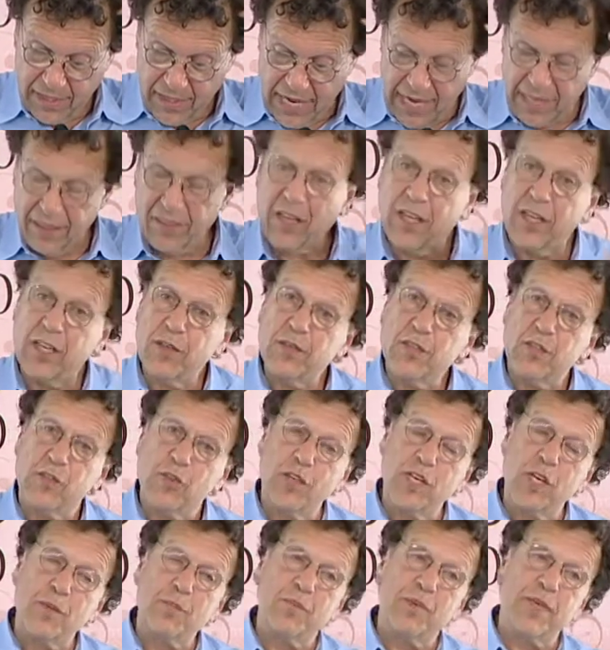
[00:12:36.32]
I thought it was
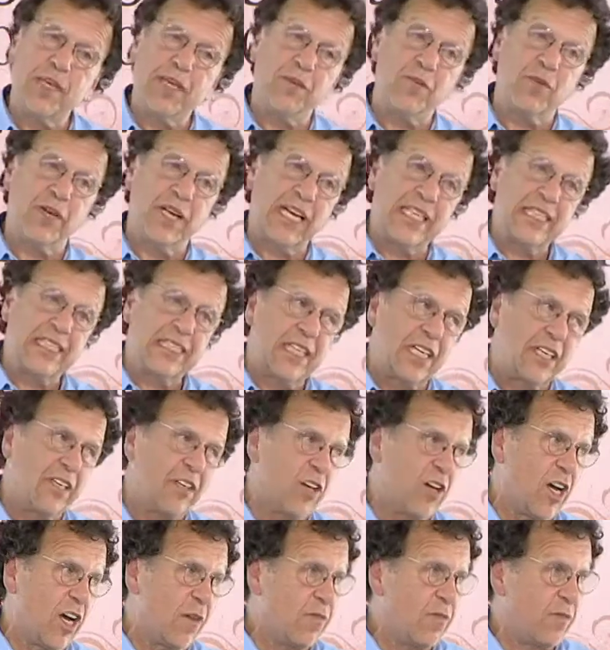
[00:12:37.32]
going to be, when I started
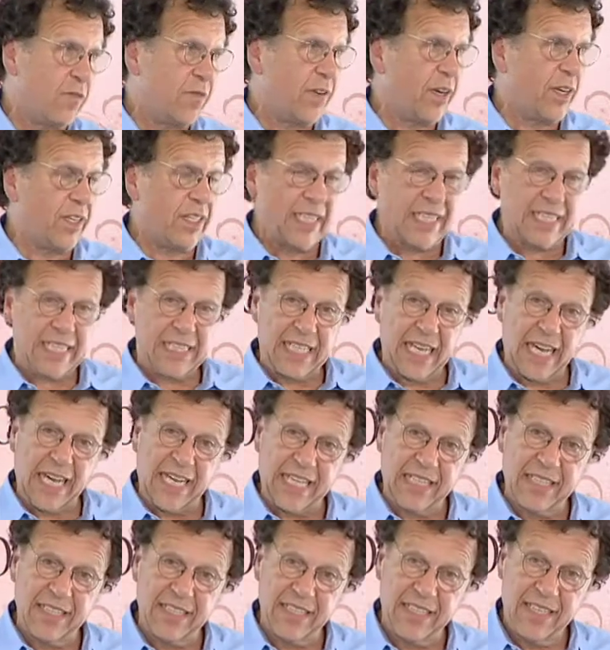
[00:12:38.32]
off, a fairly
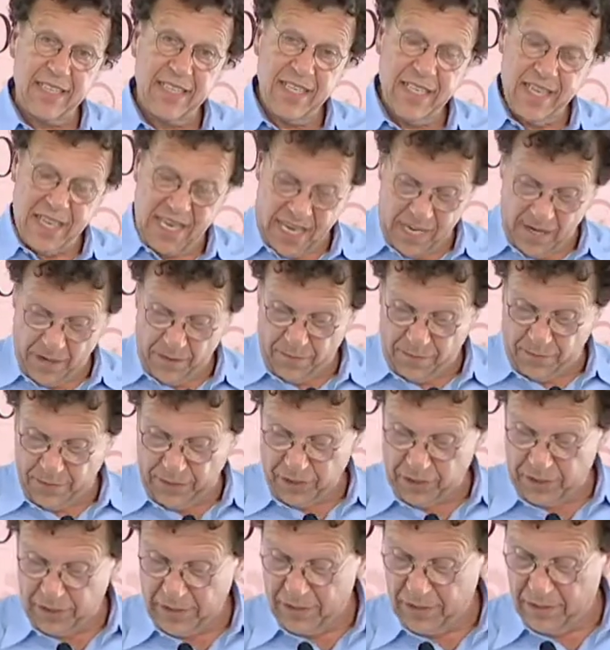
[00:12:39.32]
tight and
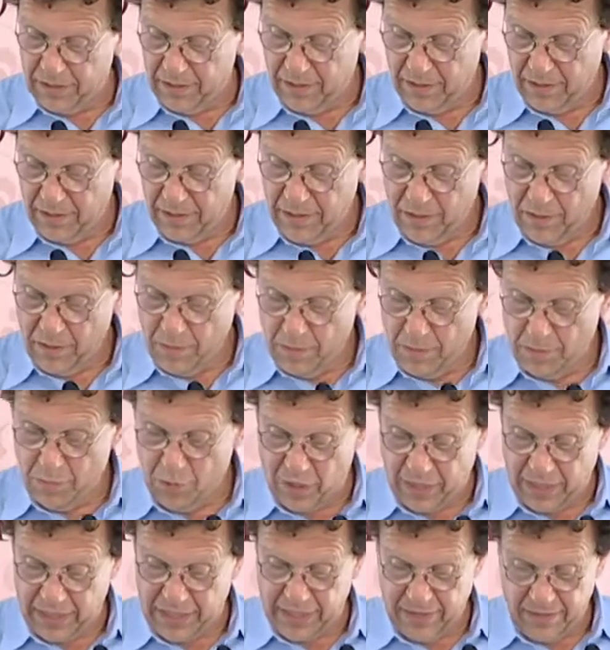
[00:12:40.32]
efficient
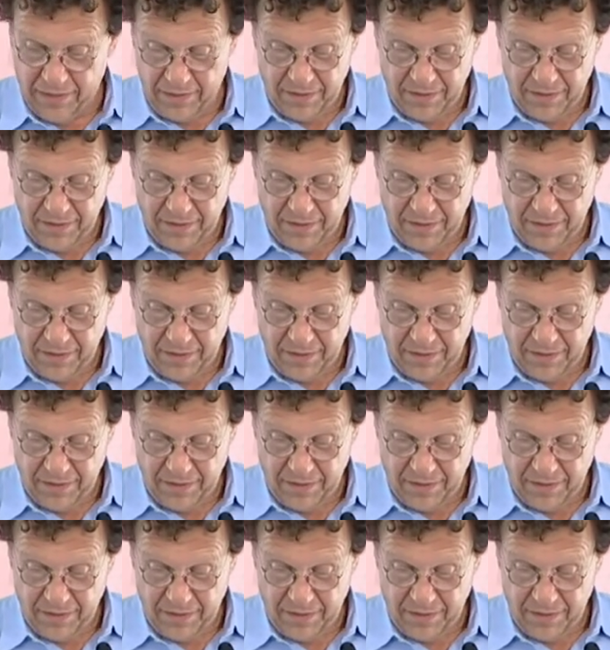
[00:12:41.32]
book.